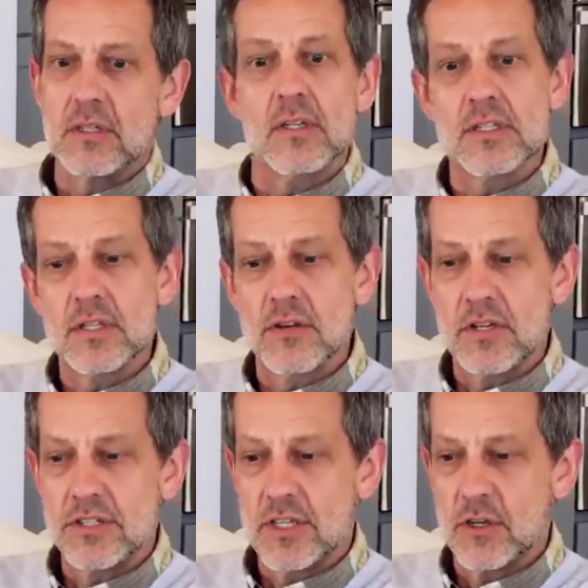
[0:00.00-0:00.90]
a zero
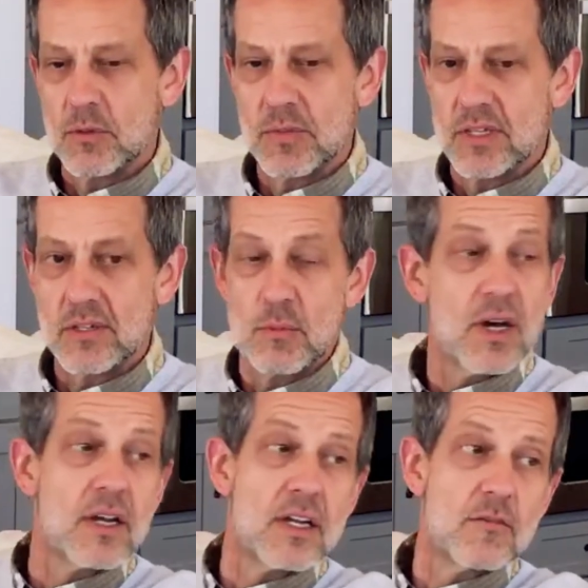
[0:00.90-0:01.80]
energy home that you might
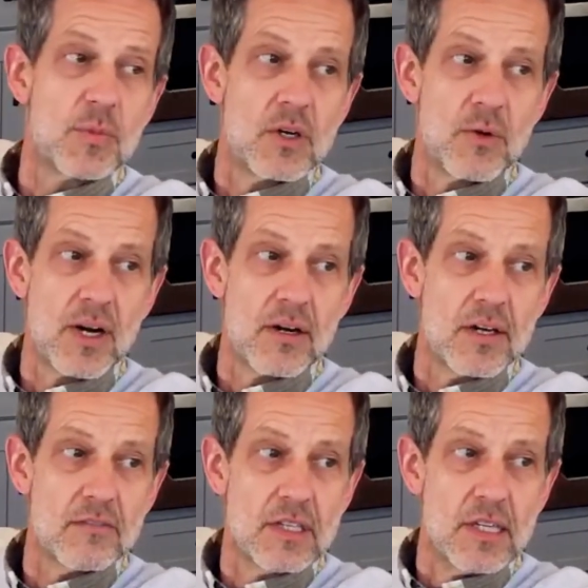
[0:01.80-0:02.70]
not even be aware of.